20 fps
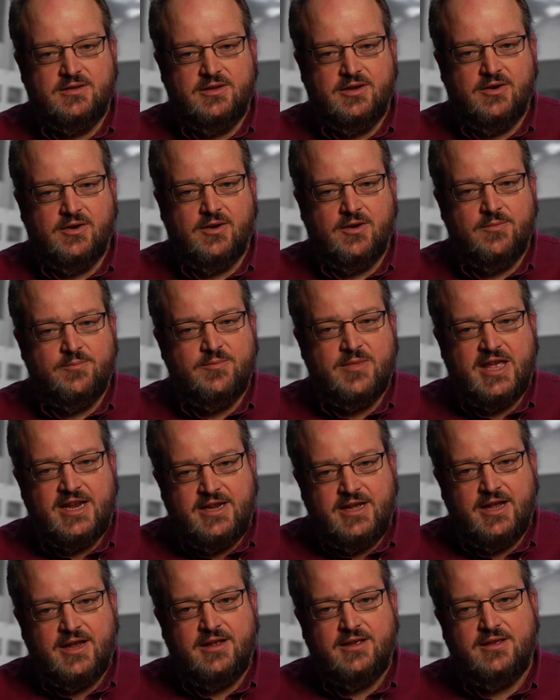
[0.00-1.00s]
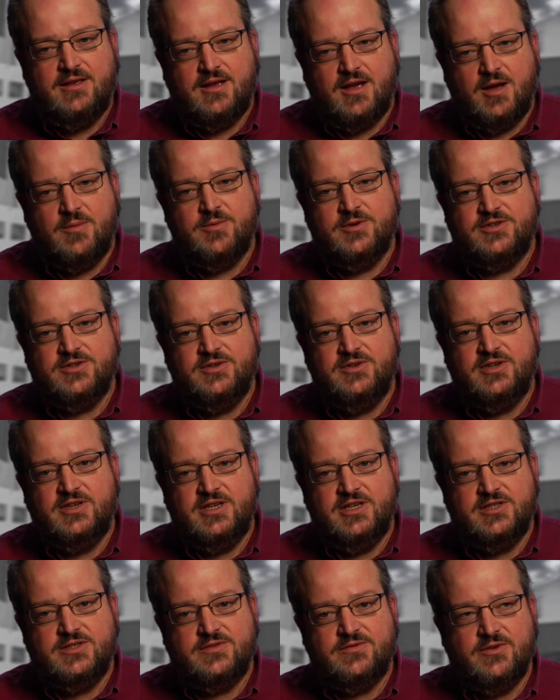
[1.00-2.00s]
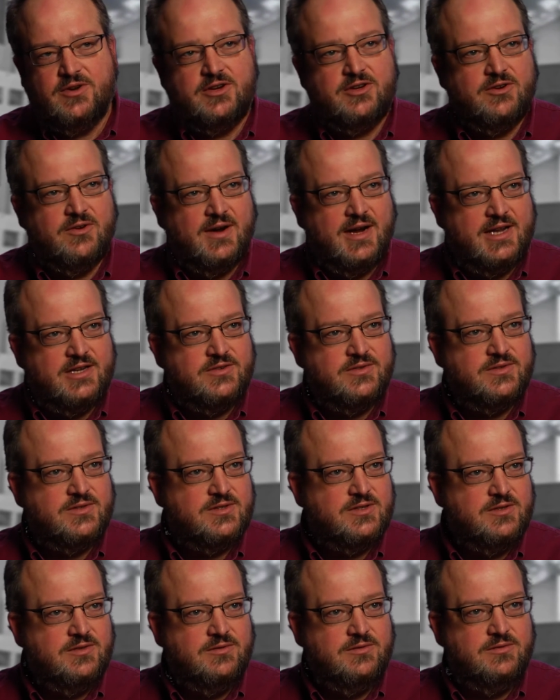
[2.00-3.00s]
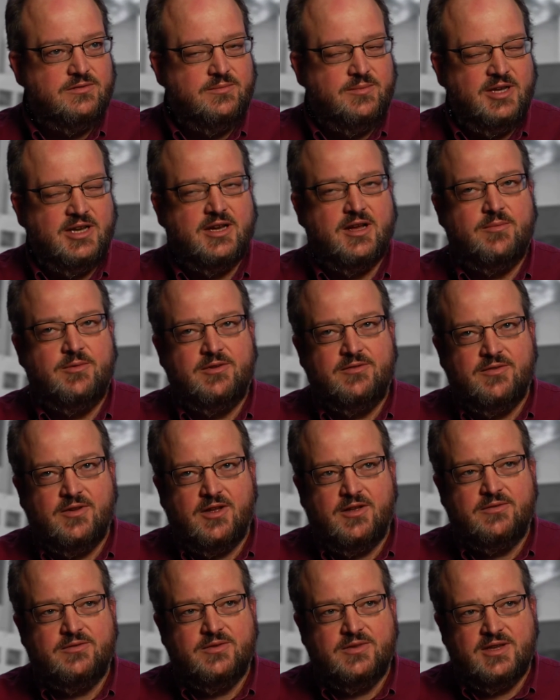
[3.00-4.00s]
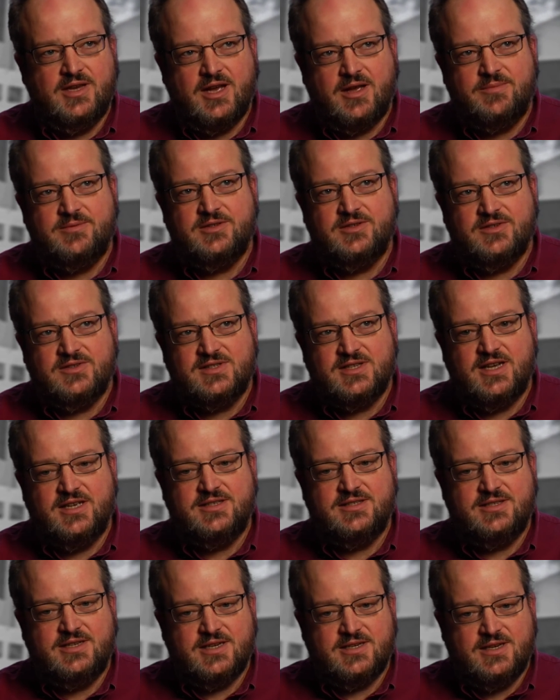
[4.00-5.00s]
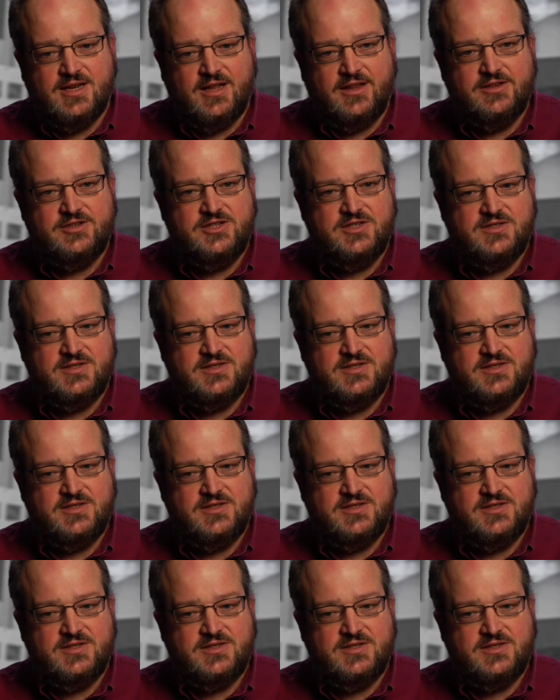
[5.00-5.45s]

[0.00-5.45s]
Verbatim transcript: There are many opportunities for undergraduates to become involved with the Optical Science and Technology